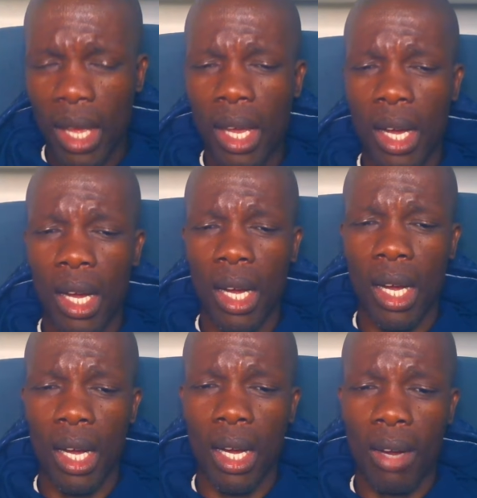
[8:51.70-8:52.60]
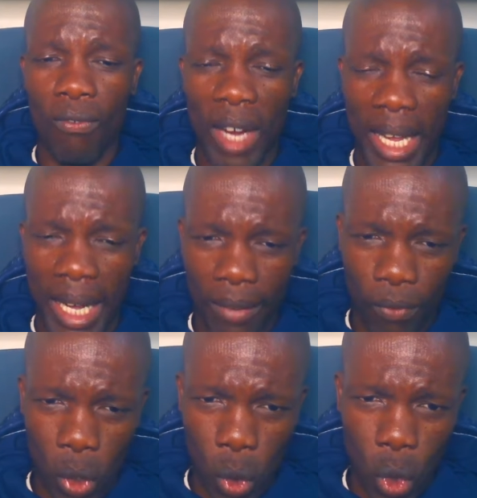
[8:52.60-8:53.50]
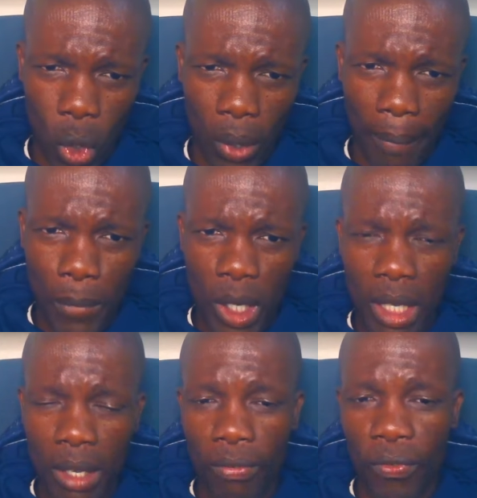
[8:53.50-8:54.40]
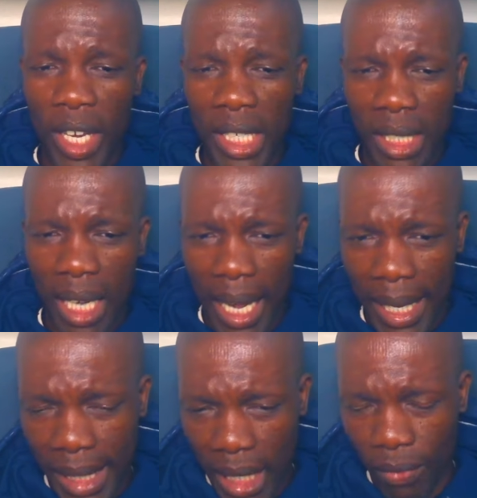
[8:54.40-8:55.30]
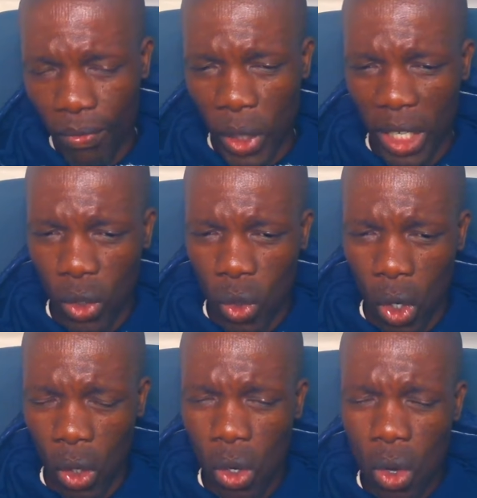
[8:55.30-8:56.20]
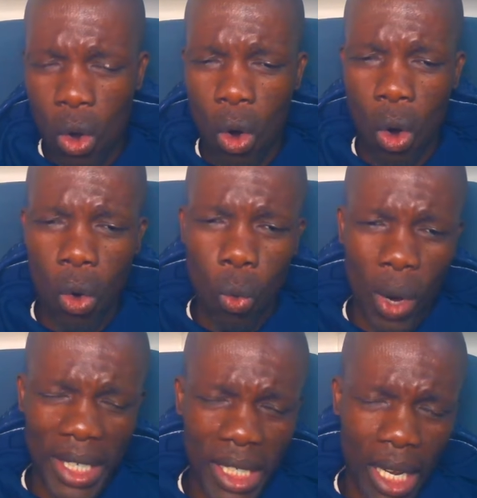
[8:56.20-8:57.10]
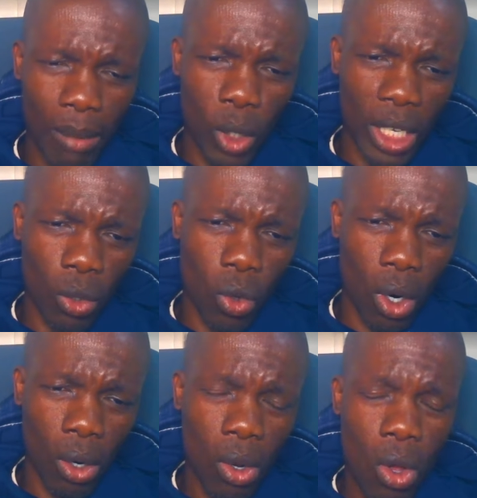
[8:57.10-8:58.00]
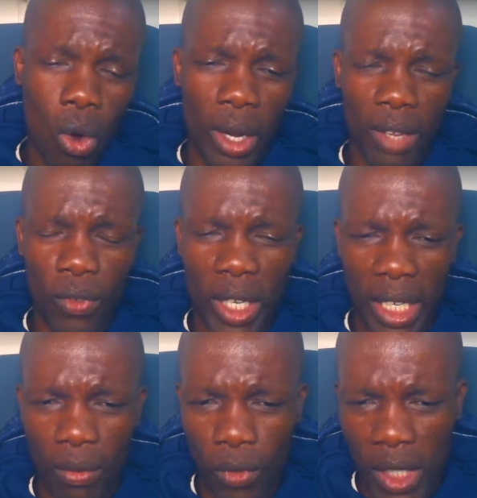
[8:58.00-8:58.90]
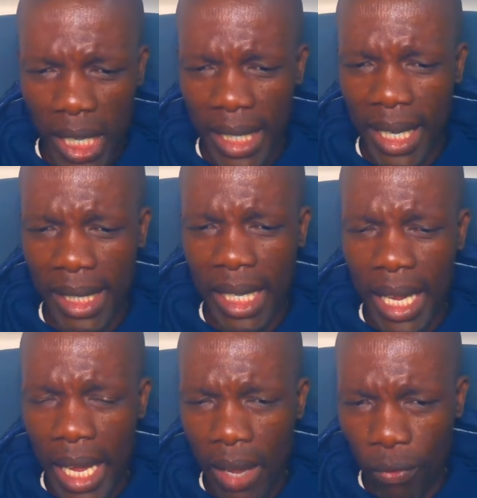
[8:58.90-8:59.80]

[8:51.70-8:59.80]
via a phone call, first ask if you can call or what time you can call, or if you can send us a